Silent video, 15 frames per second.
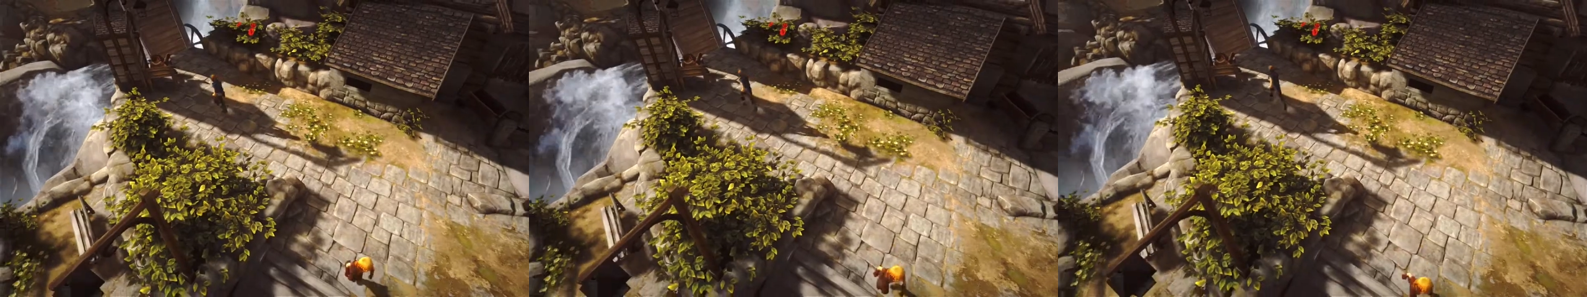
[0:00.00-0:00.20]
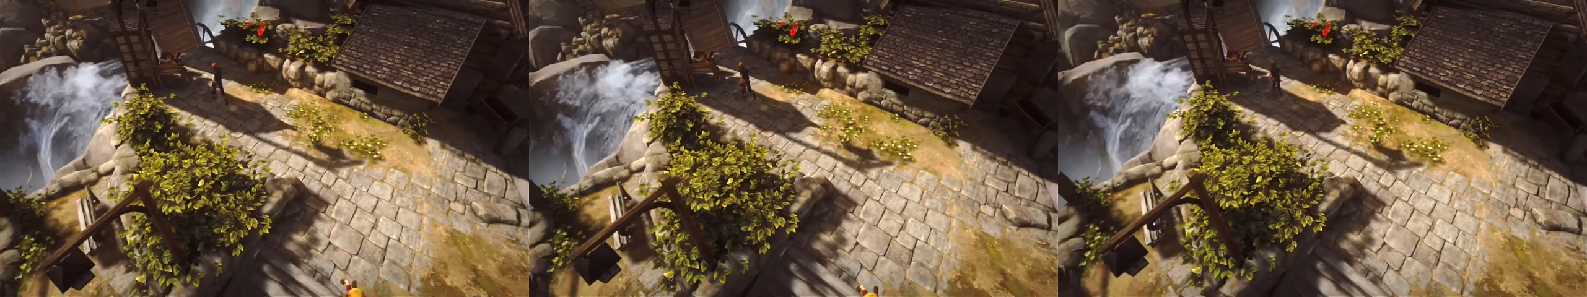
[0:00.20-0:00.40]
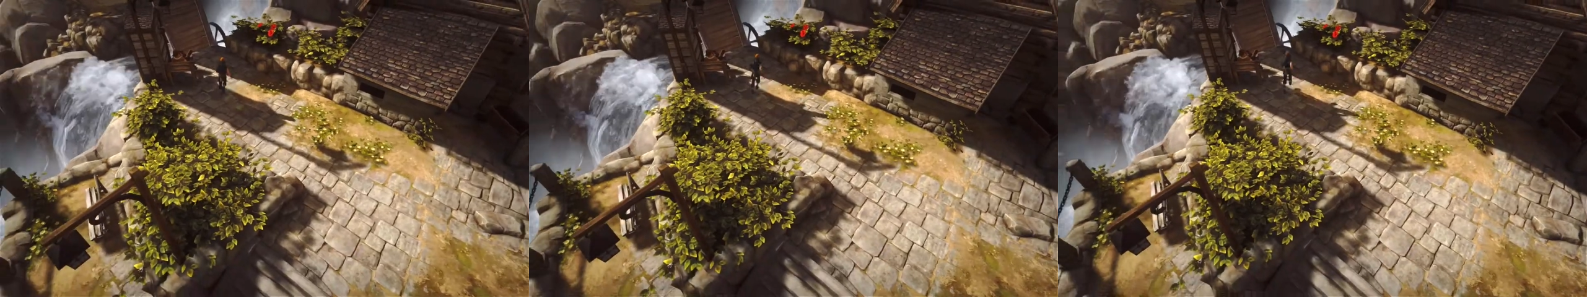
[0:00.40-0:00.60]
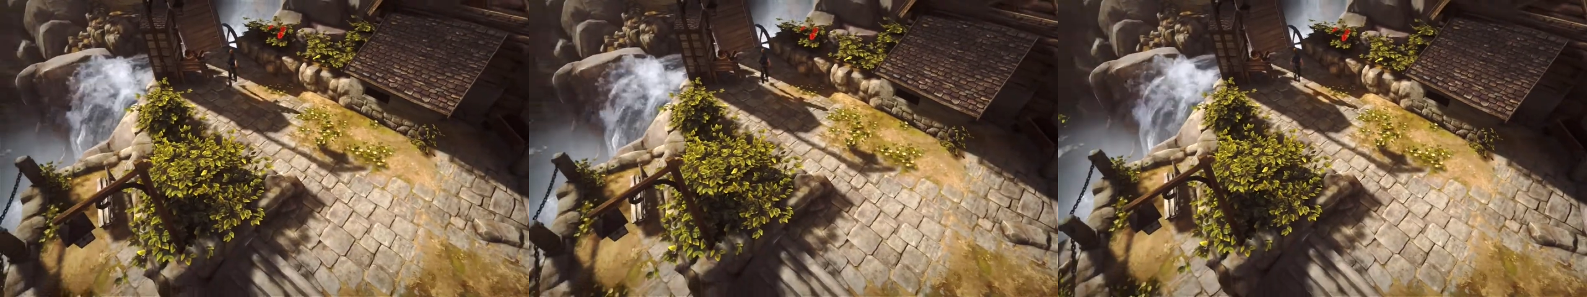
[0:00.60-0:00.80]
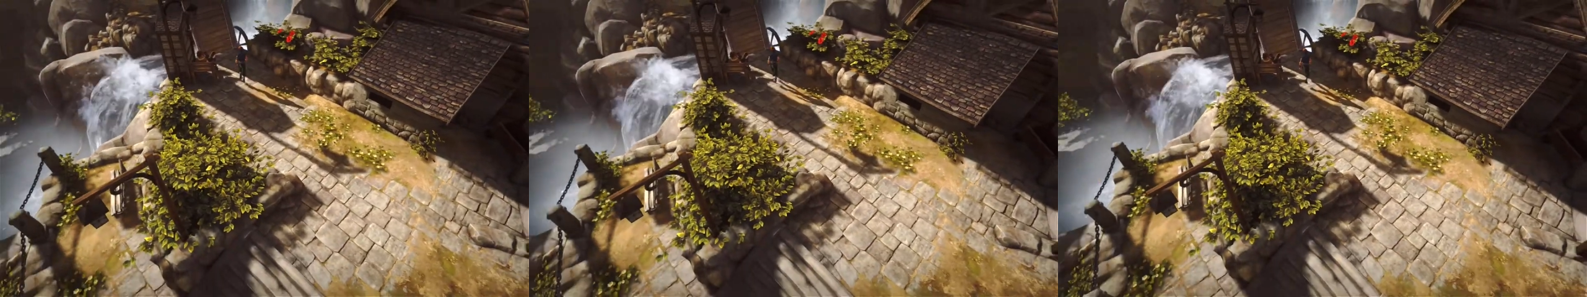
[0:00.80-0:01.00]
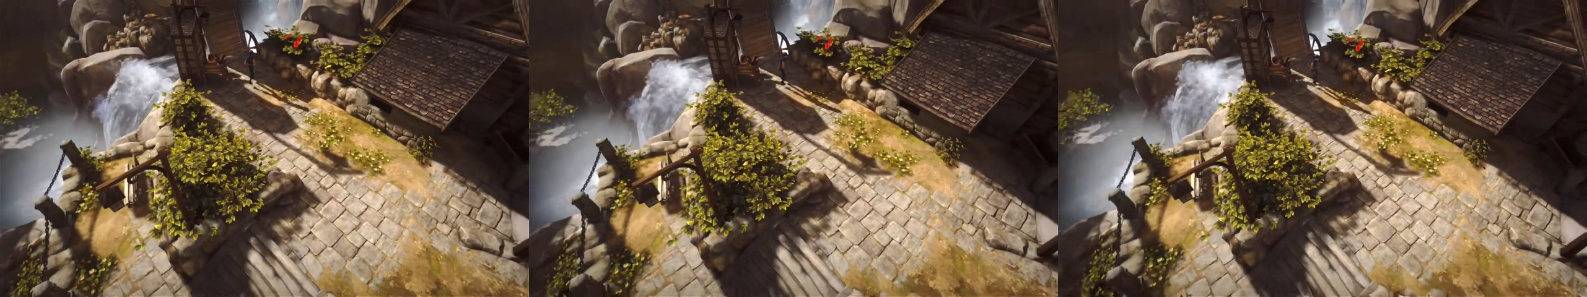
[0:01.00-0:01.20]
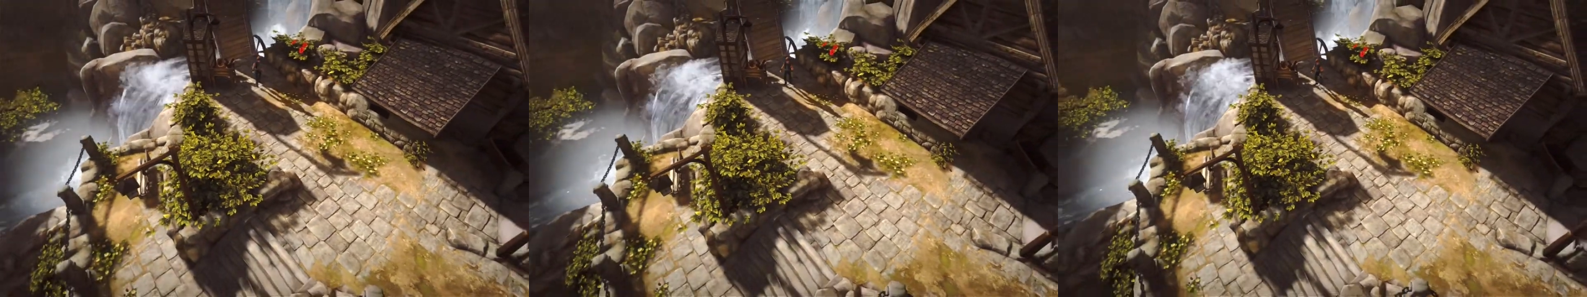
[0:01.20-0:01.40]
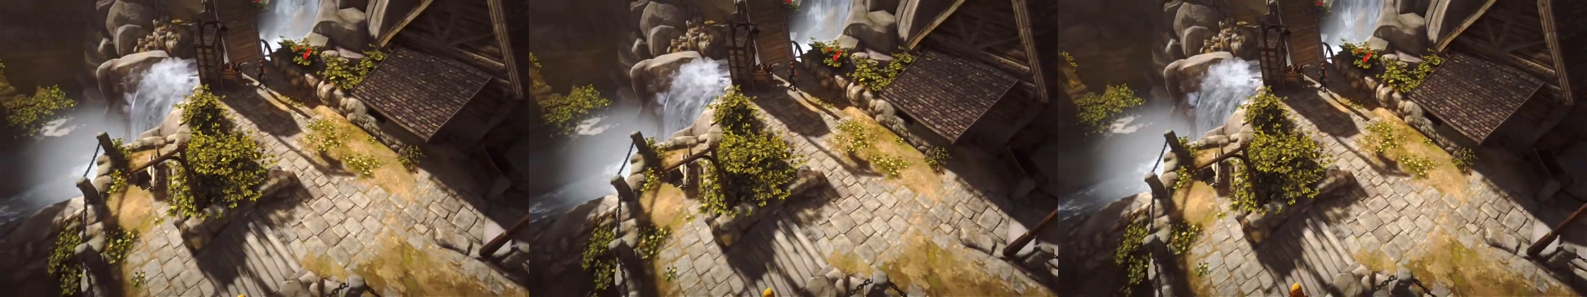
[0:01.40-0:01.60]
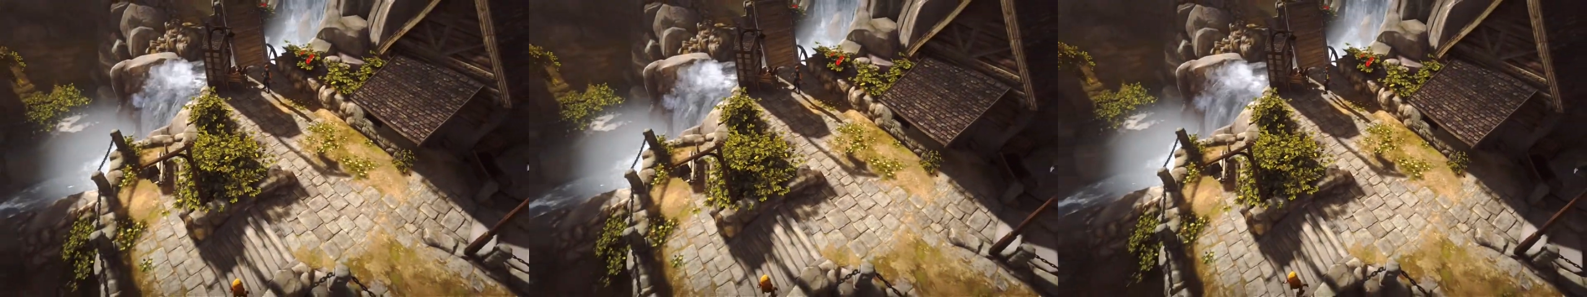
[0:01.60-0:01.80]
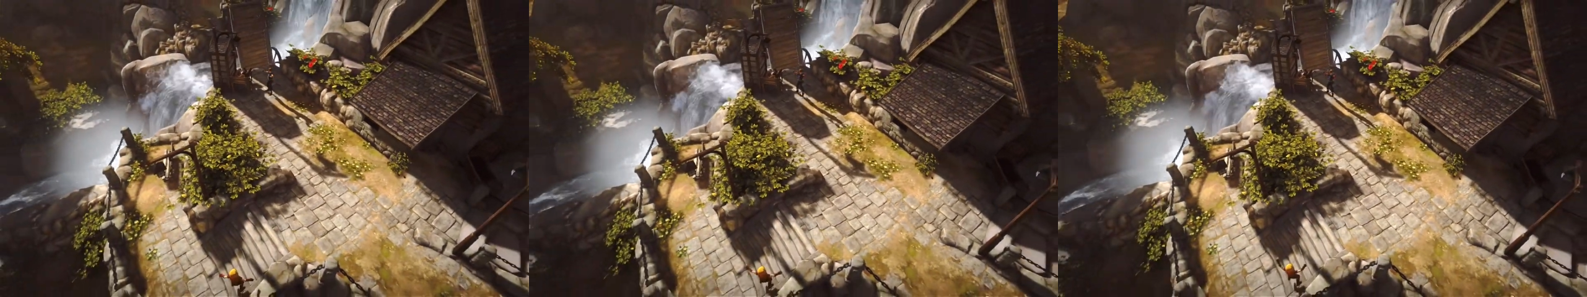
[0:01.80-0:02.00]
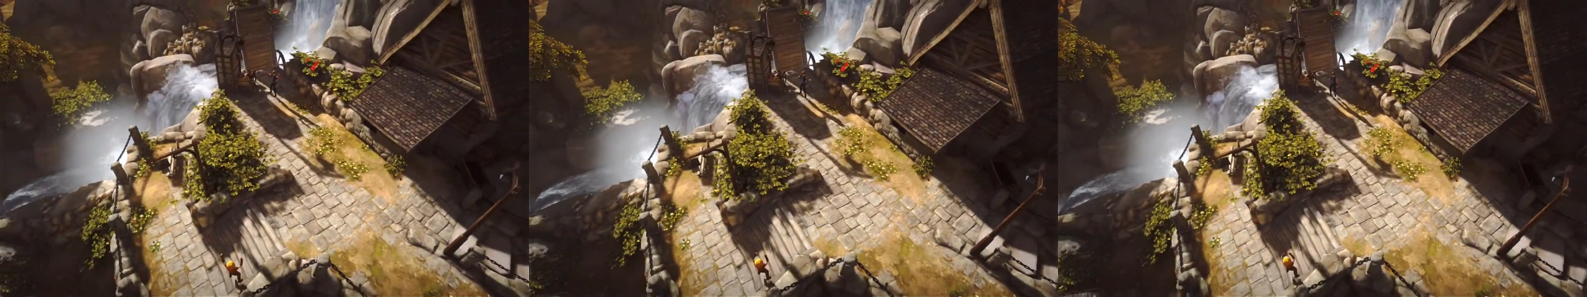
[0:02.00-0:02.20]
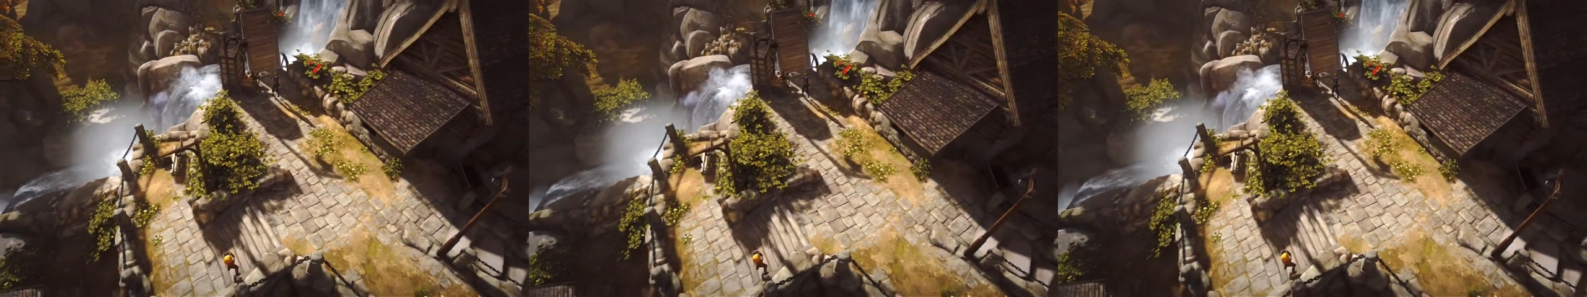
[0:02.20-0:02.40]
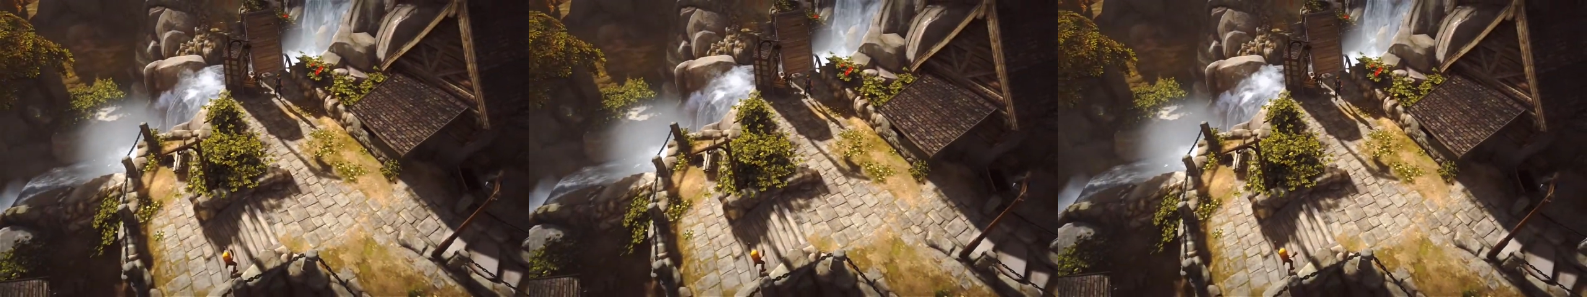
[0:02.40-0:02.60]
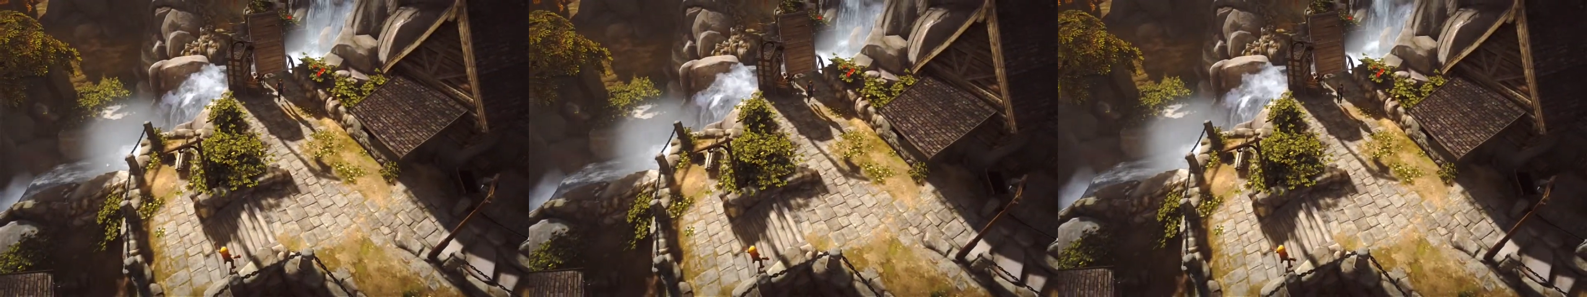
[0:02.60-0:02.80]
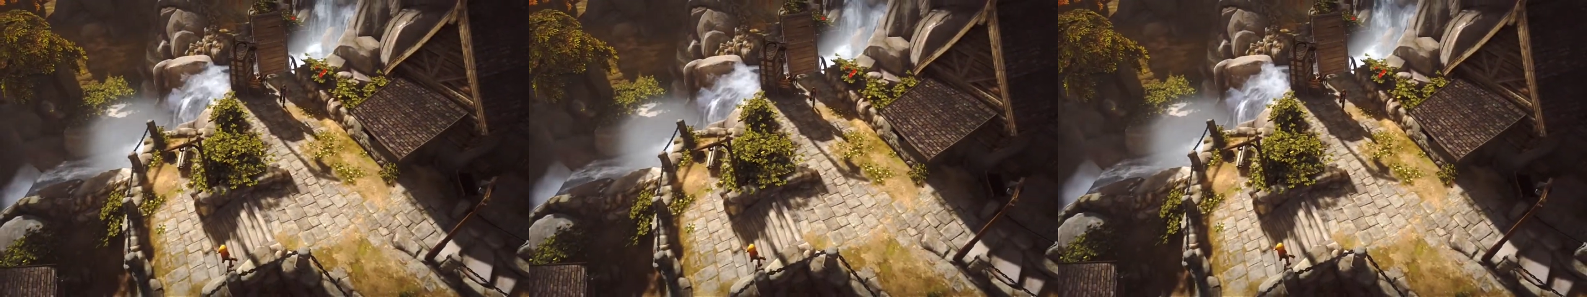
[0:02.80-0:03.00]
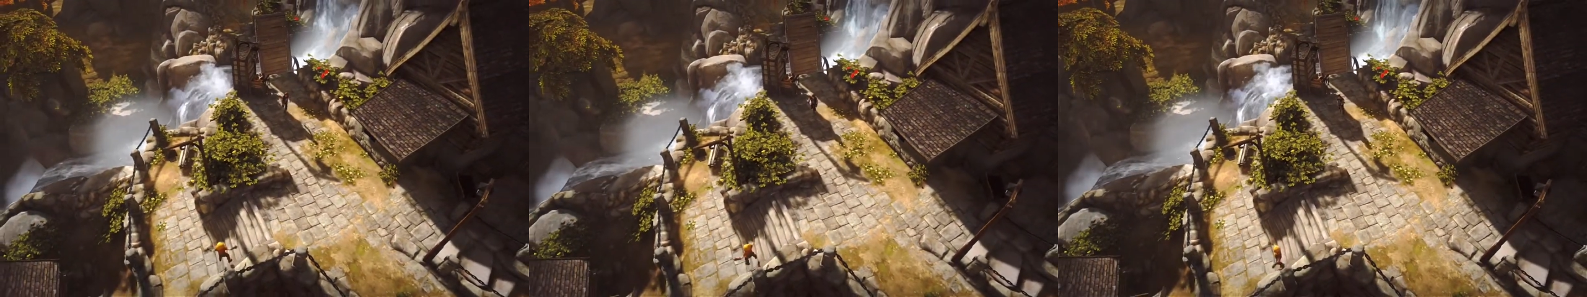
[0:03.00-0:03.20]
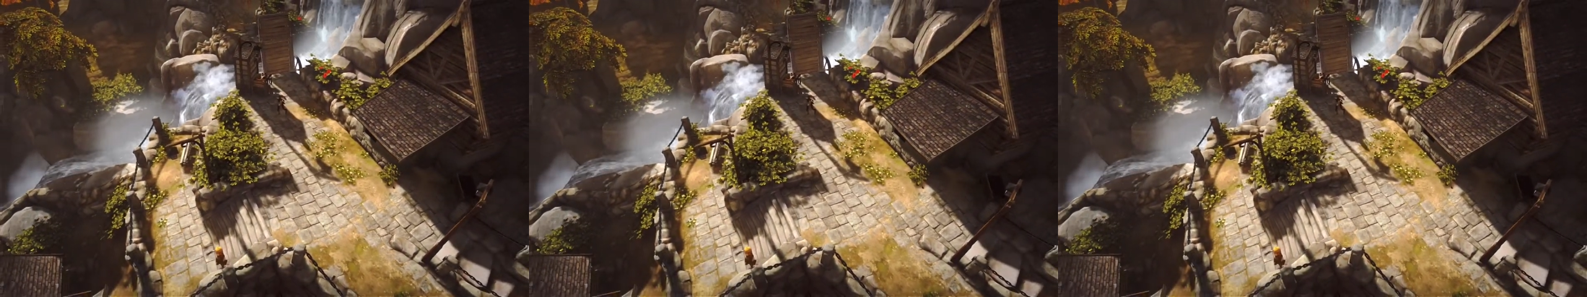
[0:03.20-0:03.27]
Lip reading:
Nobody's mouth can be seen.